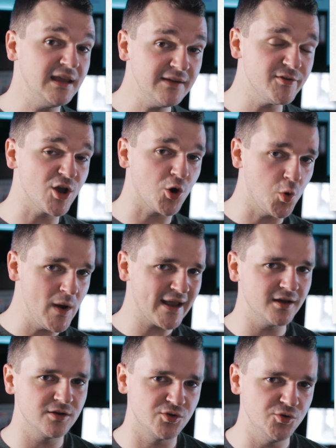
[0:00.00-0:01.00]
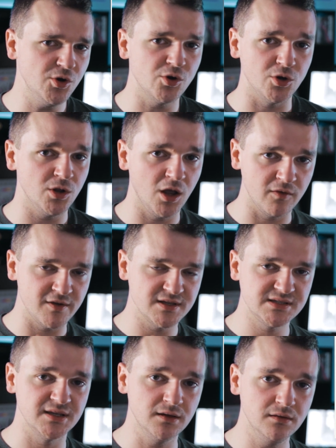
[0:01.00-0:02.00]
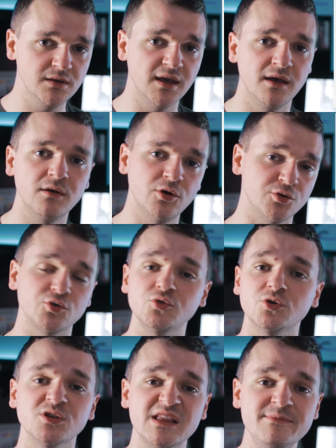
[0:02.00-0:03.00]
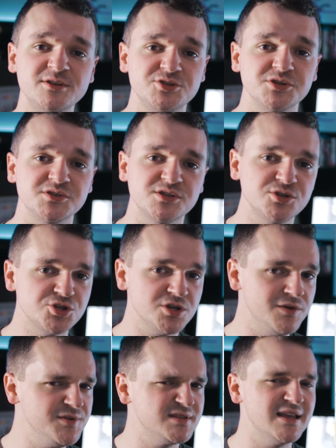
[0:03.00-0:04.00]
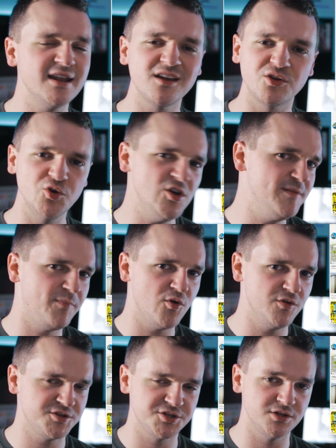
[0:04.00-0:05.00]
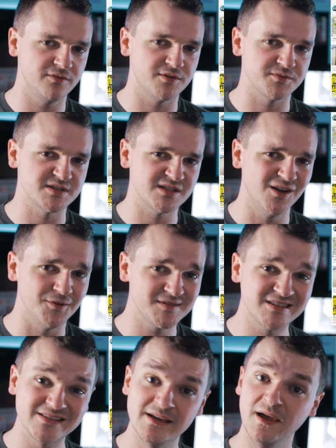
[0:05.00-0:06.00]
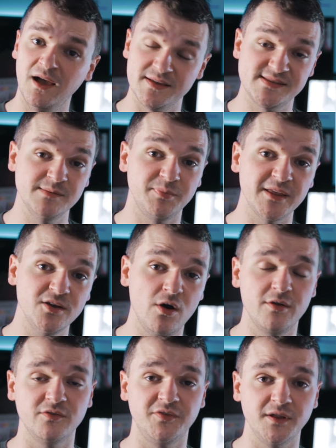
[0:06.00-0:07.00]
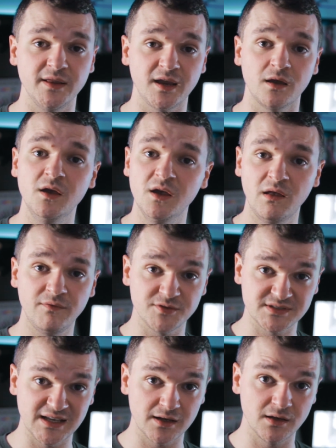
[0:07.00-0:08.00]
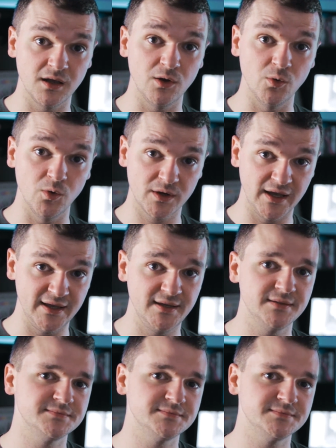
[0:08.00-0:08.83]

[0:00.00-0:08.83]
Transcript: even a quick Google of Sakuga on Google Images shows that a good portion of the results are simply autofilling Sakuga Hokai.